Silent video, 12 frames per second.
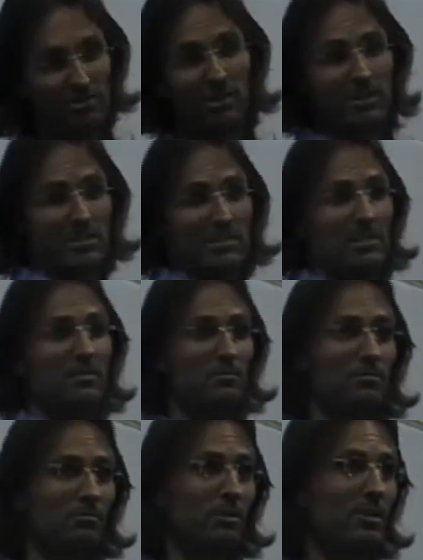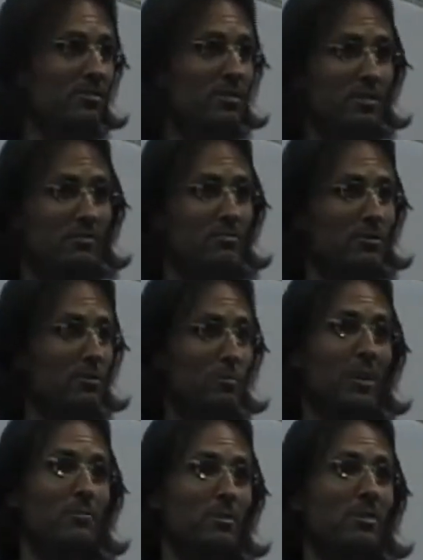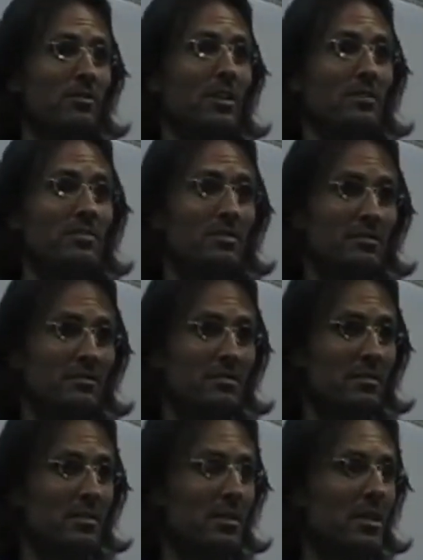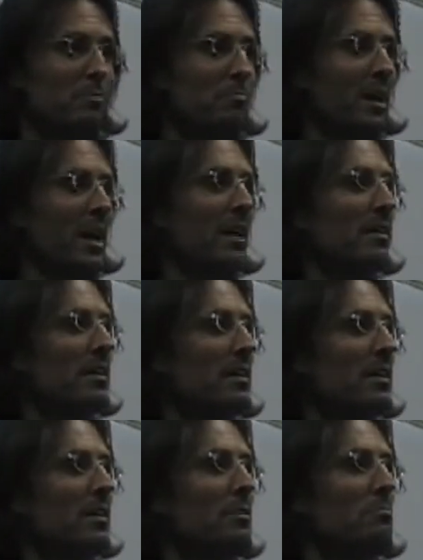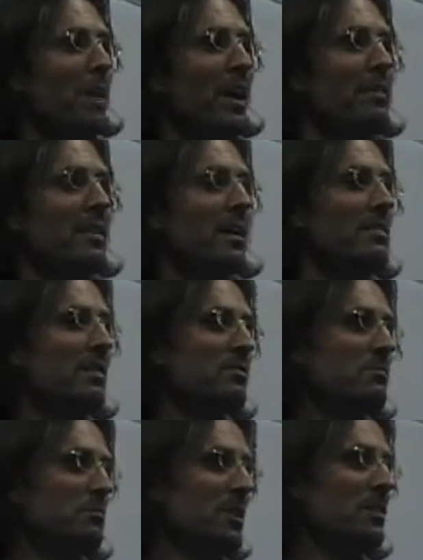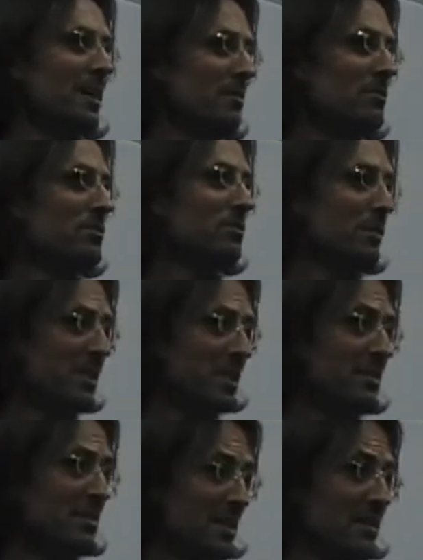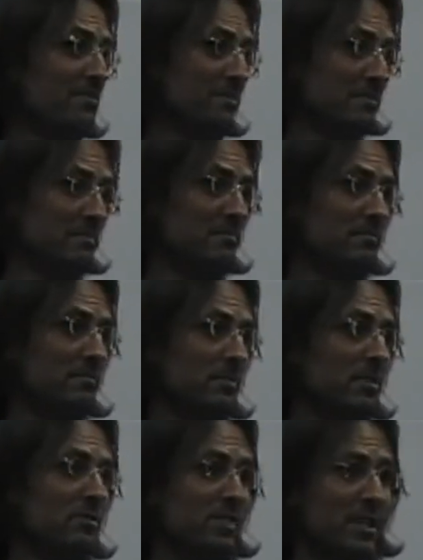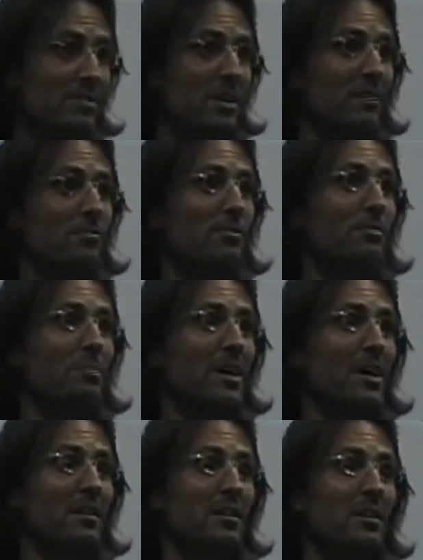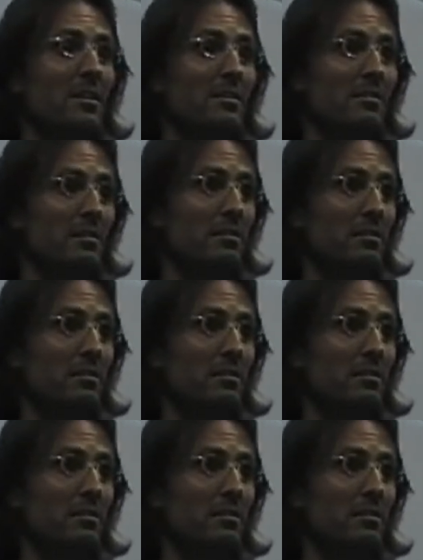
ironically, because you, you're a better person, aren't you? But, but that doesn't mean they'll deal with their stuff, because their stuff is about their